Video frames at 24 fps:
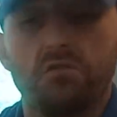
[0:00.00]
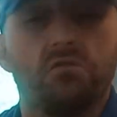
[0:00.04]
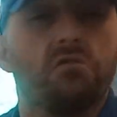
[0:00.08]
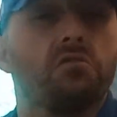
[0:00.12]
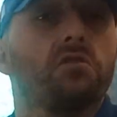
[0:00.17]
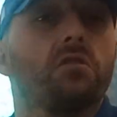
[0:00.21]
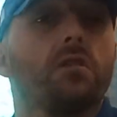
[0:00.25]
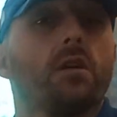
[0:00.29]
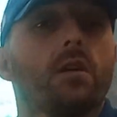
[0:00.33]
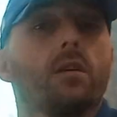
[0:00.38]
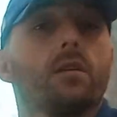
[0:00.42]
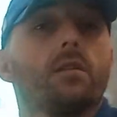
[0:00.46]
to
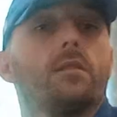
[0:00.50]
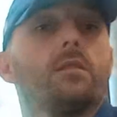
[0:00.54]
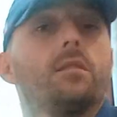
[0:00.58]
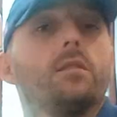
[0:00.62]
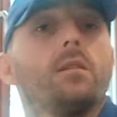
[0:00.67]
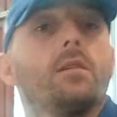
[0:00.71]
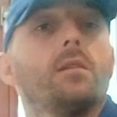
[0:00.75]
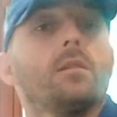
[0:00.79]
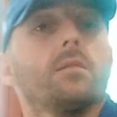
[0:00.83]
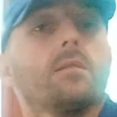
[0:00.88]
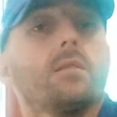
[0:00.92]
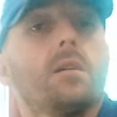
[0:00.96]
check
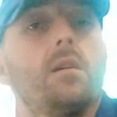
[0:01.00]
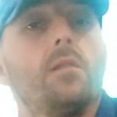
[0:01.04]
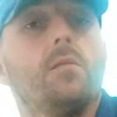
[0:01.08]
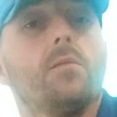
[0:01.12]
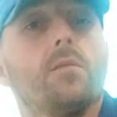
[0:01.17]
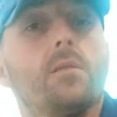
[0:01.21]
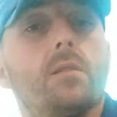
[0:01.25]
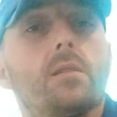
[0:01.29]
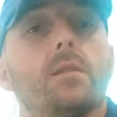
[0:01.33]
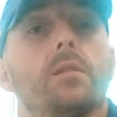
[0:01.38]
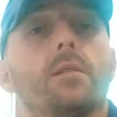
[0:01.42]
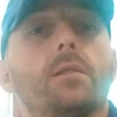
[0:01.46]
things
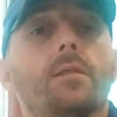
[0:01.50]
out,